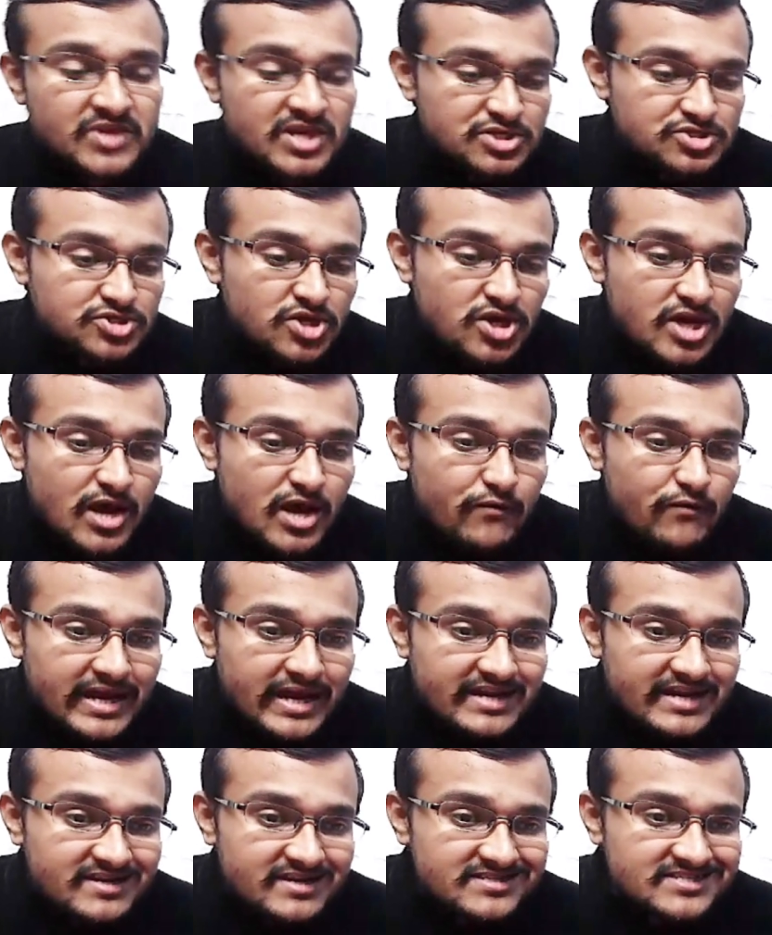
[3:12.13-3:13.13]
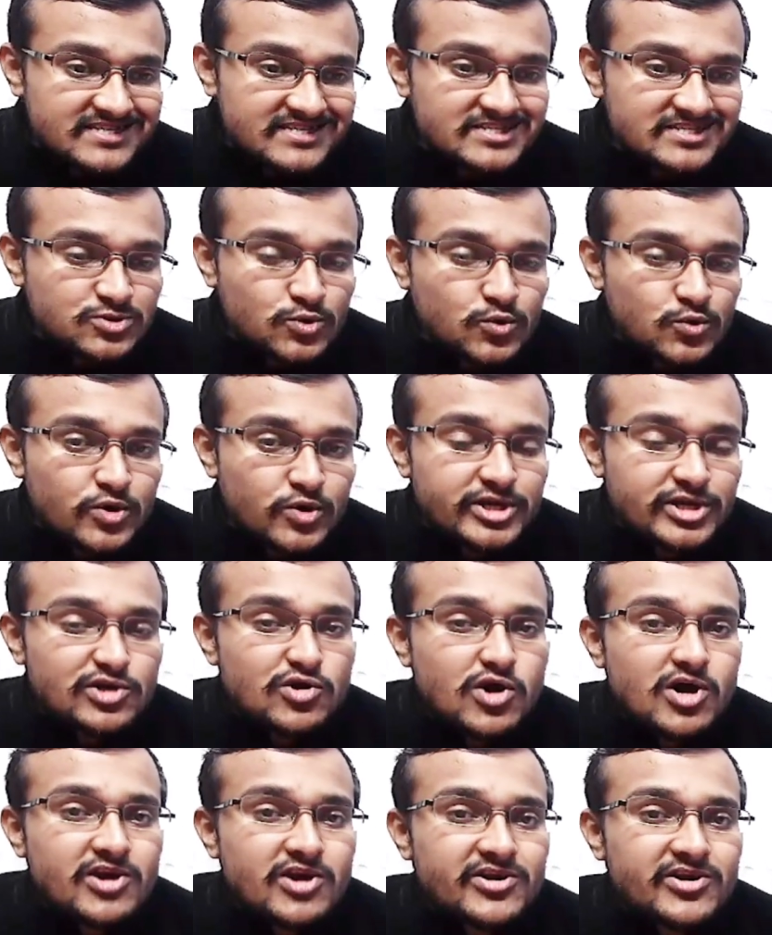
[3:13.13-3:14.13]
So now energy is going
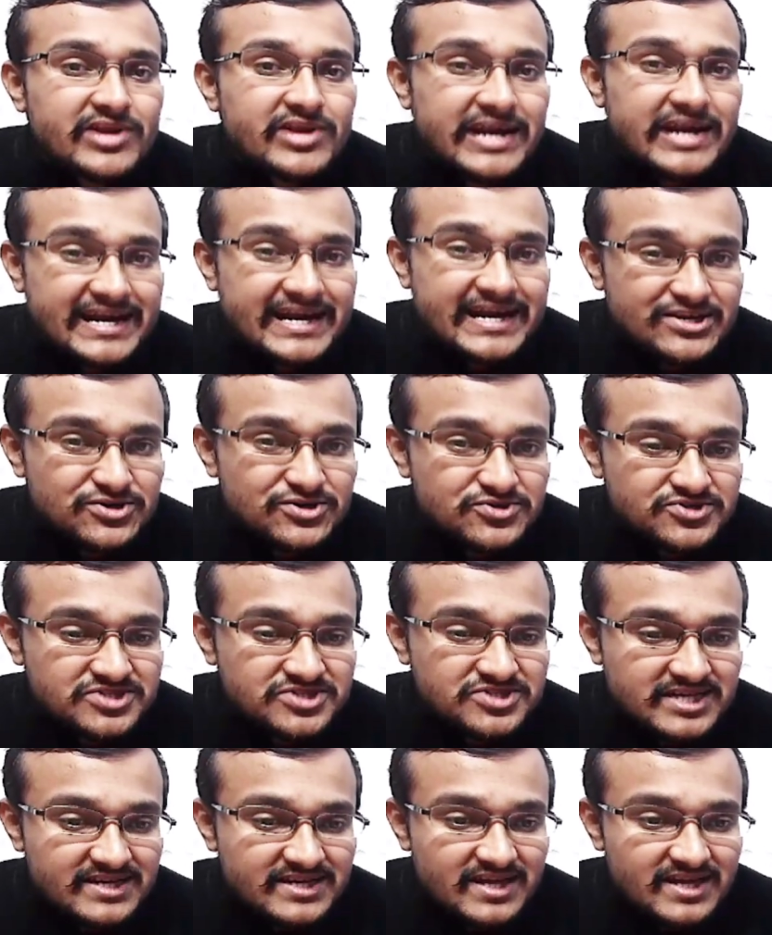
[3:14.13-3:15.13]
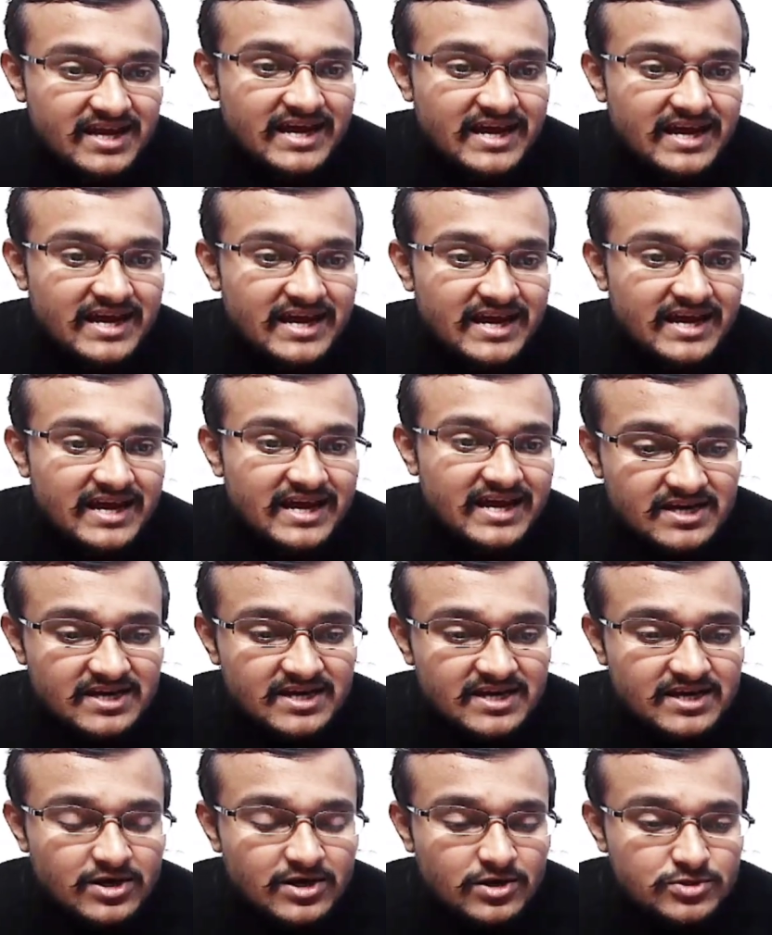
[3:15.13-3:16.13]
on reducing, hence
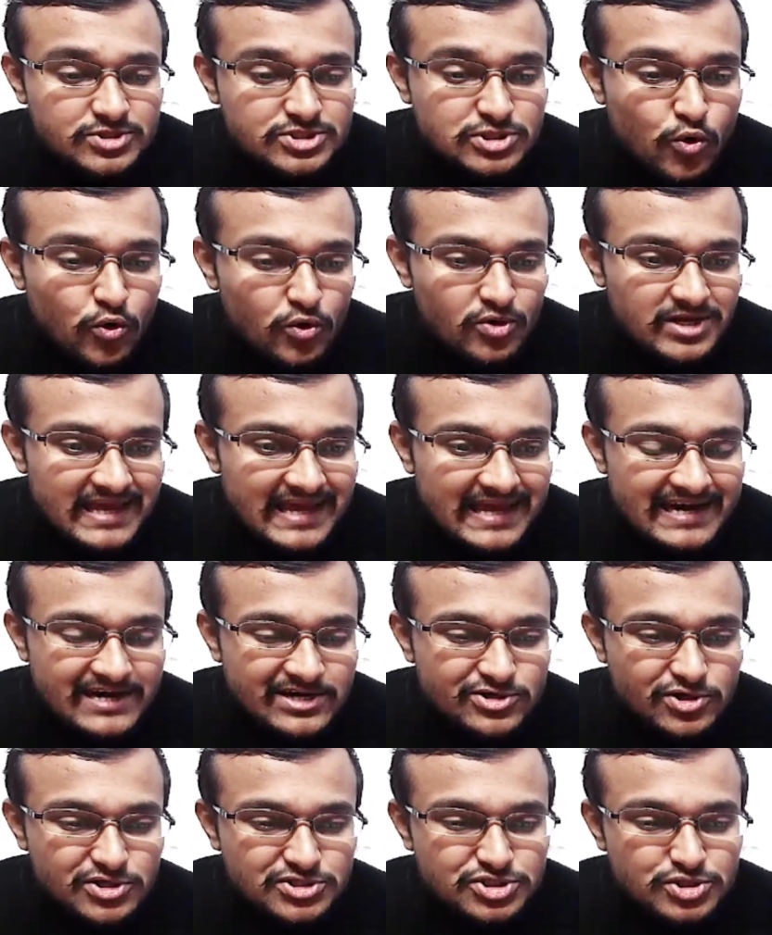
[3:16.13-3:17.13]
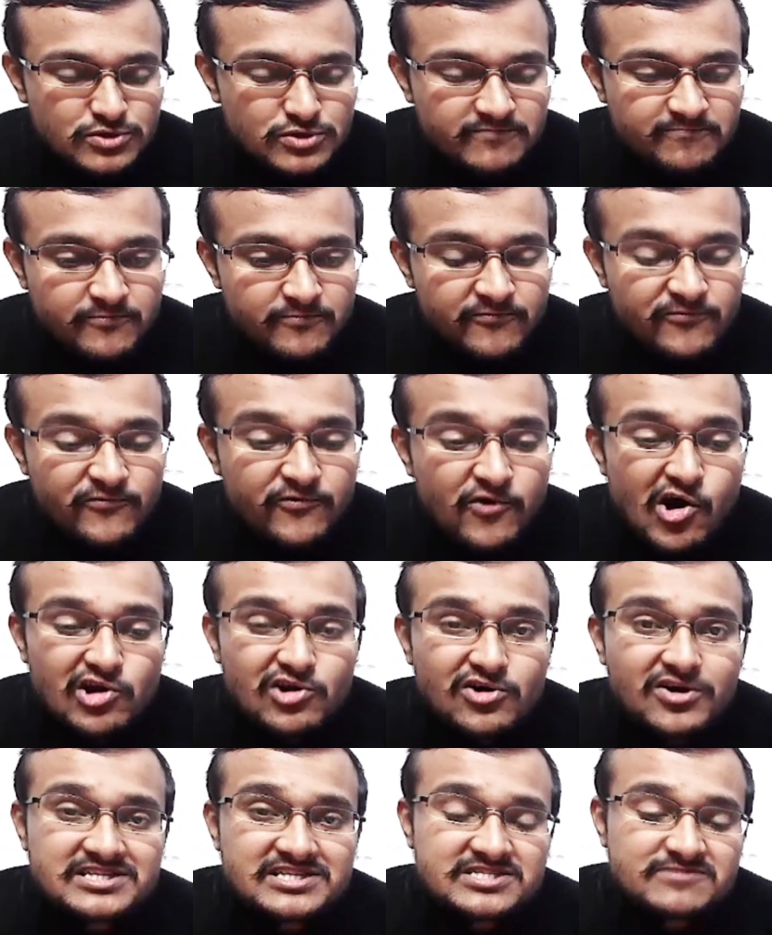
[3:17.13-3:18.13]
slowly electron should
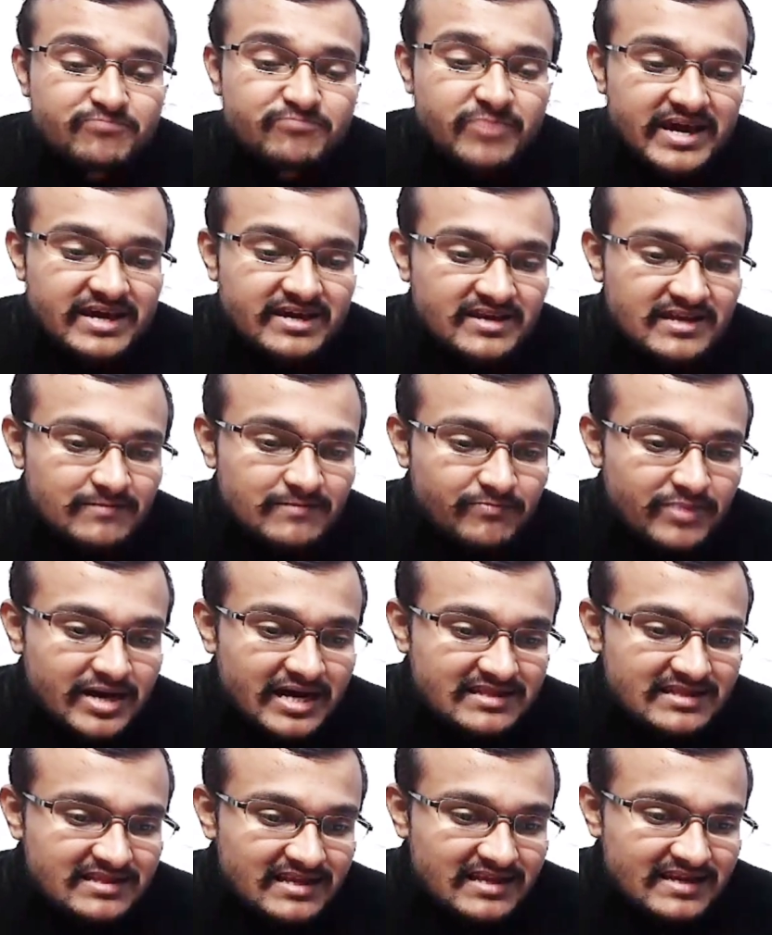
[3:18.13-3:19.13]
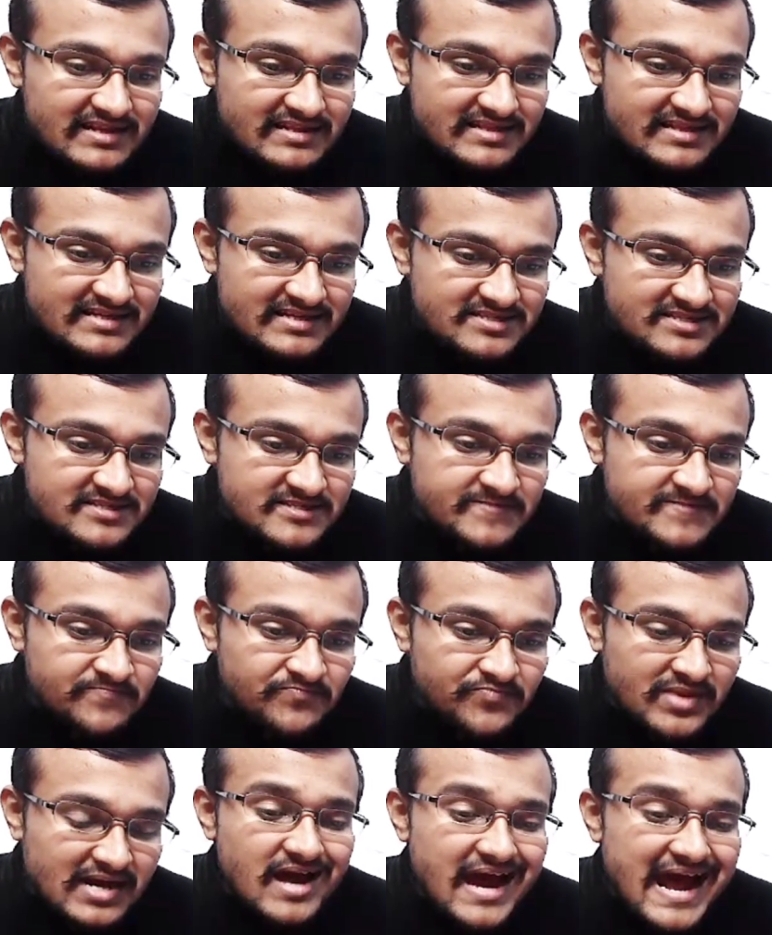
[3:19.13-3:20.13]
follow a spiral path like
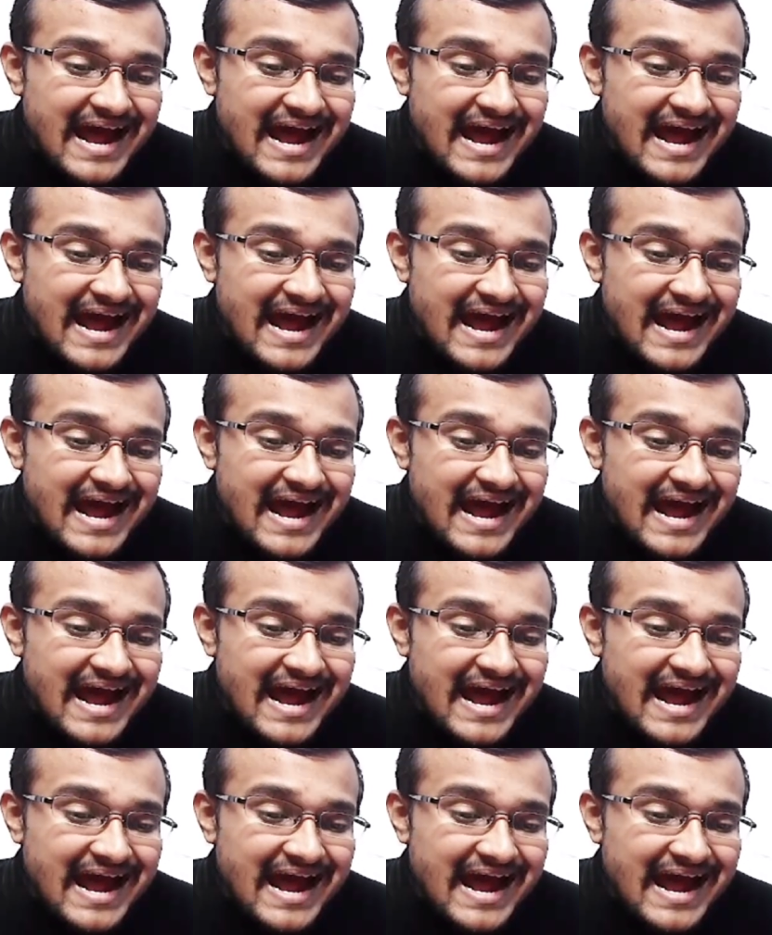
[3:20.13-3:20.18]
this,